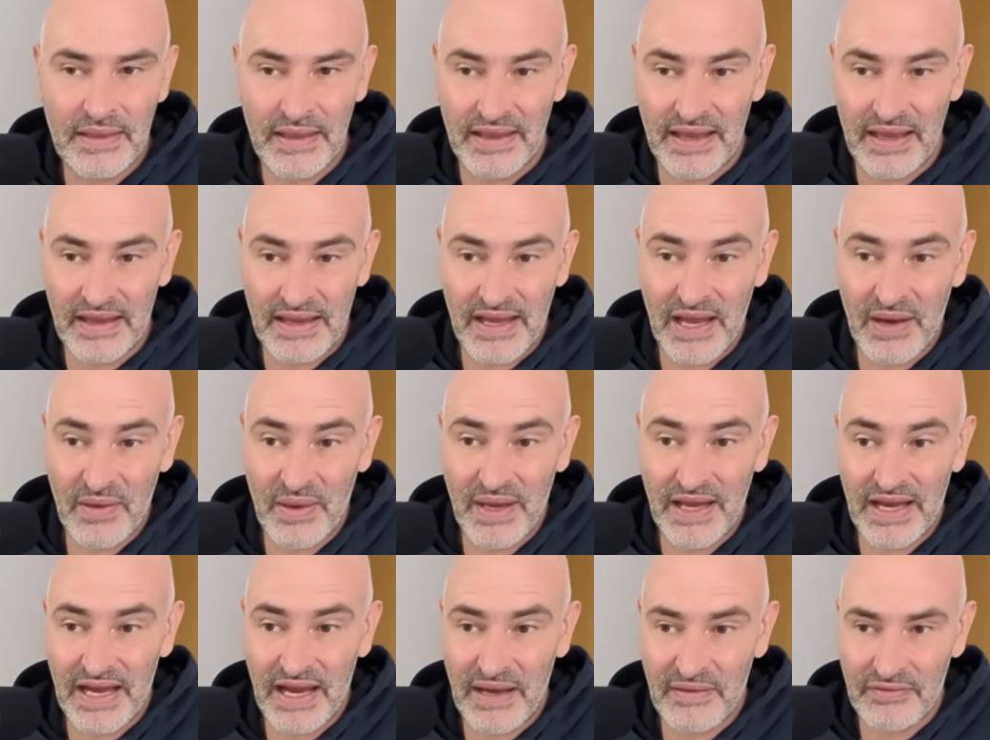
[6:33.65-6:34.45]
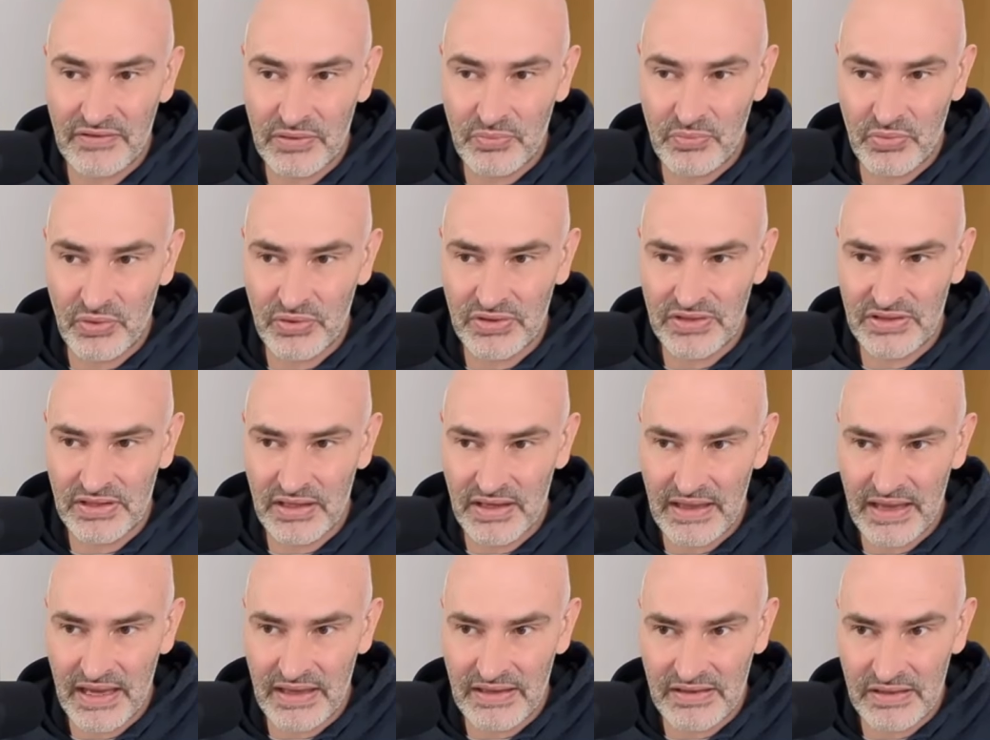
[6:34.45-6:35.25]
And now I have the rooks
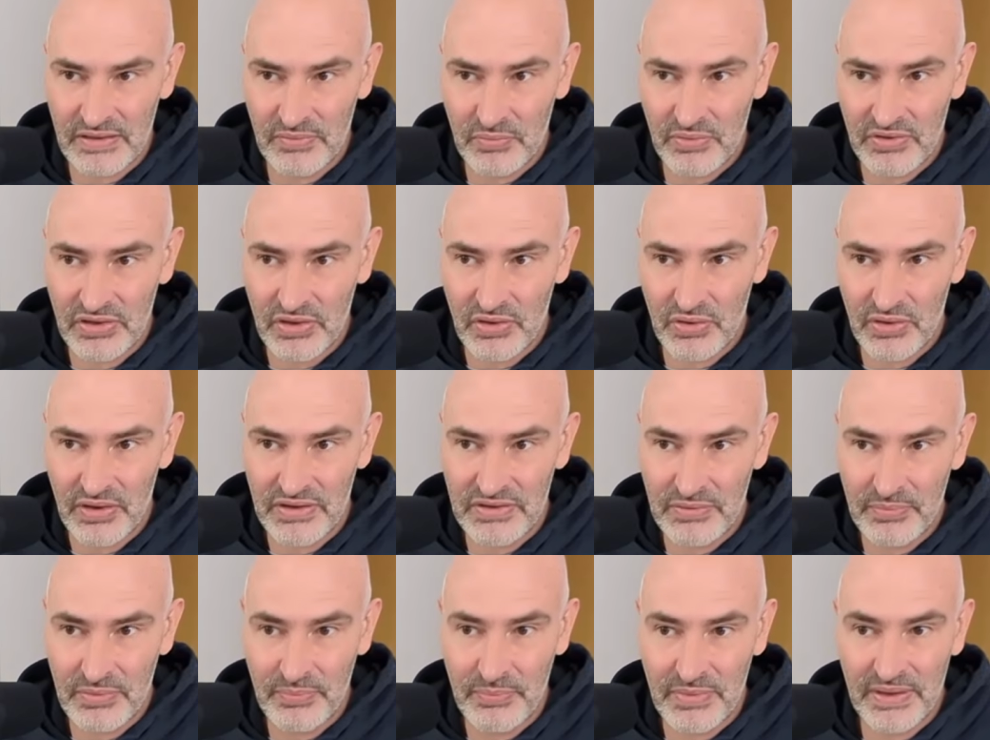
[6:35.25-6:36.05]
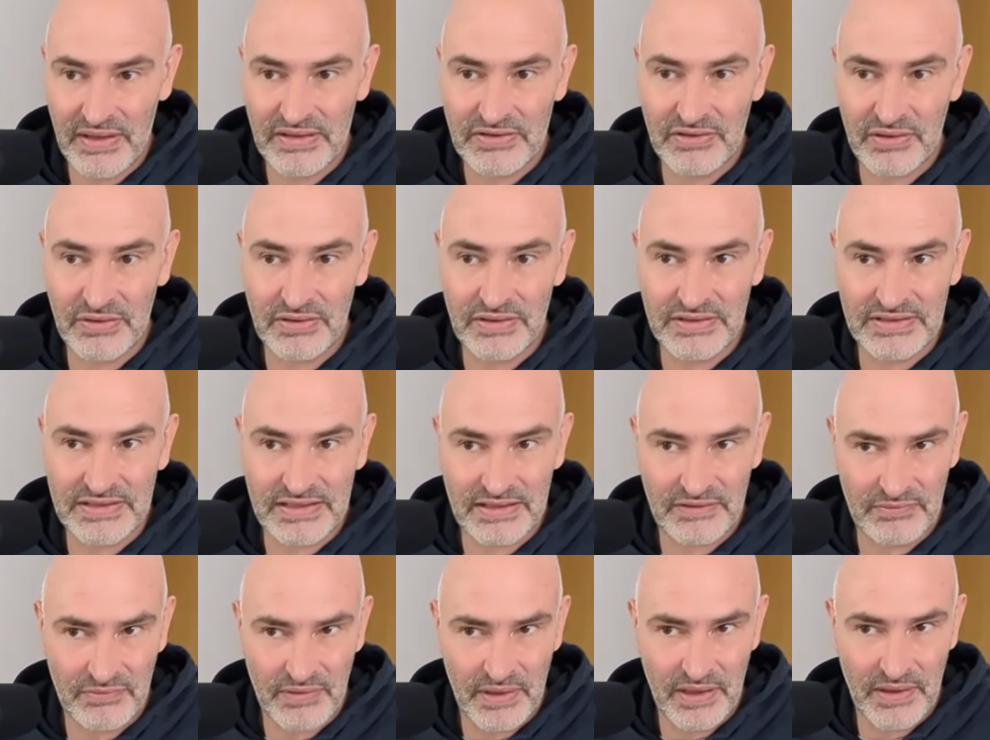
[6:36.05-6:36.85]
connected, which are going to be placed on the
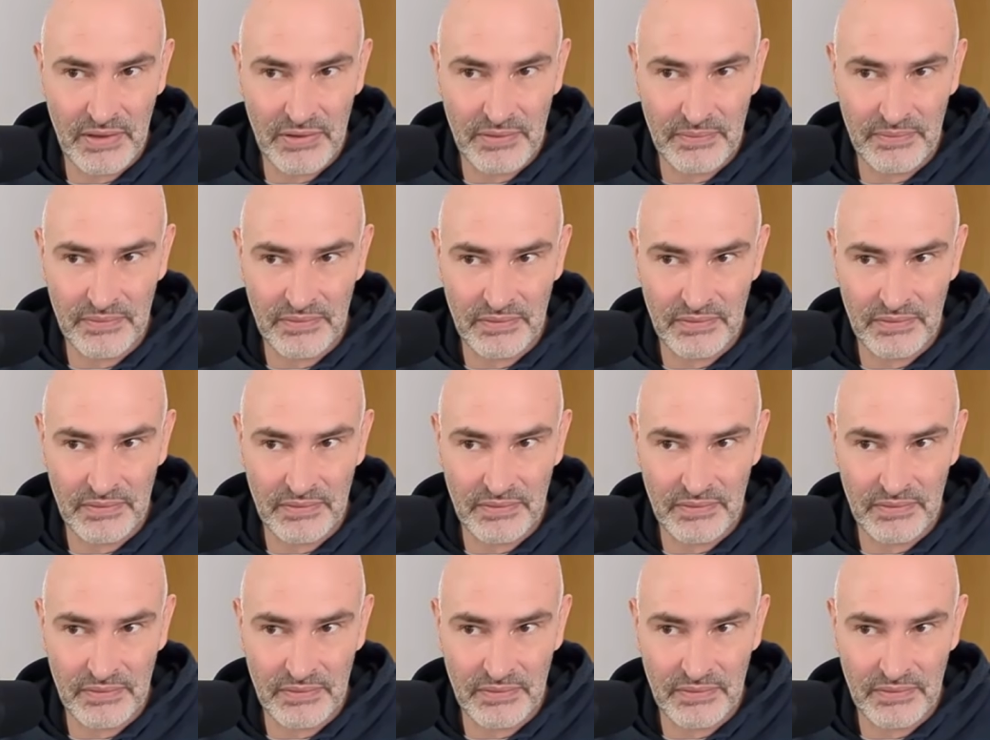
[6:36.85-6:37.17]
c file.